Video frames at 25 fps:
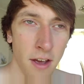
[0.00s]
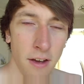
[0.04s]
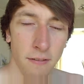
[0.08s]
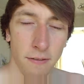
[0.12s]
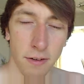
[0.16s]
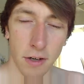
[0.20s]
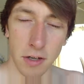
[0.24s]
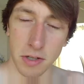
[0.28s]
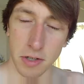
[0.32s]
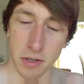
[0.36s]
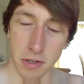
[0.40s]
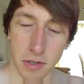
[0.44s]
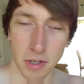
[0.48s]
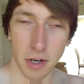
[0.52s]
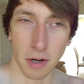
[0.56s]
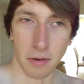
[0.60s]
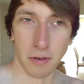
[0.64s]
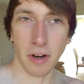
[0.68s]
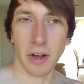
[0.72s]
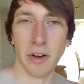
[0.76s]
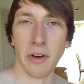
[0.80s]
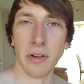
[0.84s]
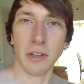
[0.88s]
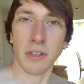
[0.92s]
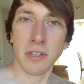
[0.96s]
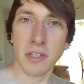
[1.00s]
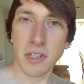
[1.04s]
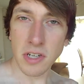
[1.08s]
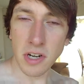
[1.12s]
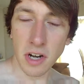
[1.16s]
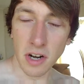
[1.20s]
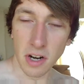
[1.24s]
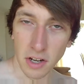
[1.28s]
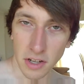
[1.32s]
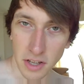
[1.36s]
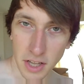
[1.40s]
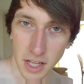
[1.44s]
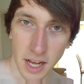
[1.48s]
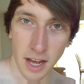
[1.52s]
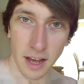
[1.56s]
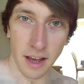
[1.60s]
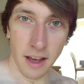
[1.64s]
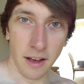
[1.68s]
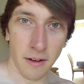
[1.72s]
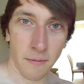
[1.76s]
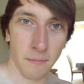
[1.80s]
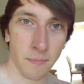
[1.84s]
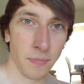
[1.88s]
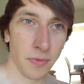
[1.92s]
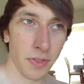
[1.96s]
For those of you who don't know, at the start of the
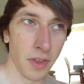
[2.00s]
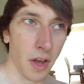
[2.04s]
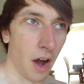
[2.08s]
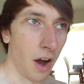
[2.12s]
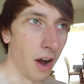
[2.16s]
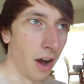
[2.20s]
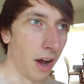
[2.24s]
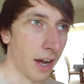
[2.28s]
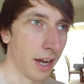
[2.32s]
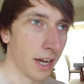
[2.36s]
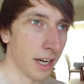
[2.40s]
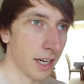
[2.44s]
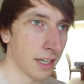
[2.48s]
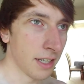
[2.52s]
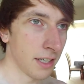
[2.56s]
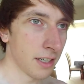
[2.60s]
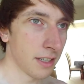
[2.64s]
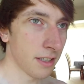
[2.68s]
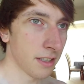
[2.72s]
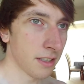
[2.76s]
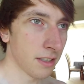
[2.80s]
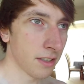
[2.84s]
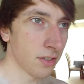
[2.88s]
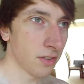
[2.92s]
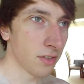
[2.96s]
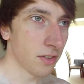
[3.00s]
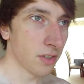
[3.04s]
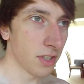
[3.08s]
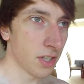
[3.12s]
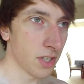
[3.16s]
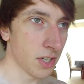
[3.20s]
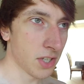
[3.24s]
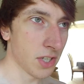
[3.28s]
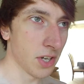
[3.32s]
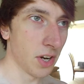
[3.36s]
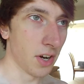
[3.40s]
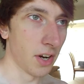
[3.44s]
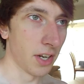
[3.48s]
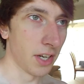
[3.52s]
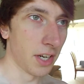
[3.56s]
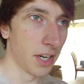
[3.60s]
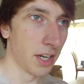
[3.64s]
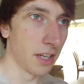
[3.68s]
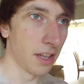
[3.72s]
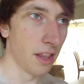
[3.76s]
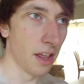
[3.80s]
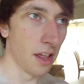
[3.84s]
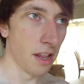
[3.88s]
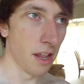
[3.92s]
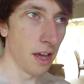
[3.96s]
year, I
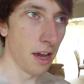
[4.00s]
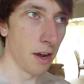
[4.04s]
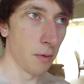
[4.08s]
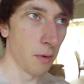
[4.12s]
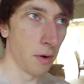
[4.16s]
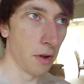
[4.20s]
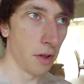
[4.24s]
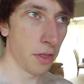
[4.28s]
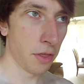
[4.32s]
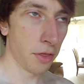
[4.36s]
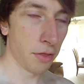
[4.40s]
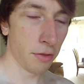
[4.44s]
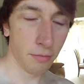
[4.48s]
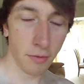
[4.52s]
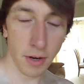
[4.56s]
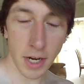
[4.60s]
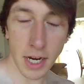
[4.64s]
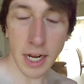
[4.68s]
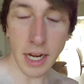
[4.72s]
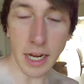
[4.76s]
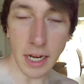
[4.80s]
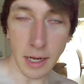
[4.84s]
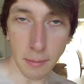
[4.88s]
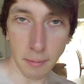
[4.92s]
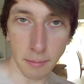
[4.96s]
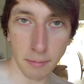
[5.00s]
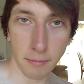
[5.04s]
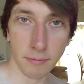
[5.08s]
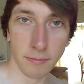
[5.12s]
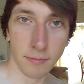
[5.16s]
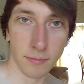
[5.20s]
decided that there were three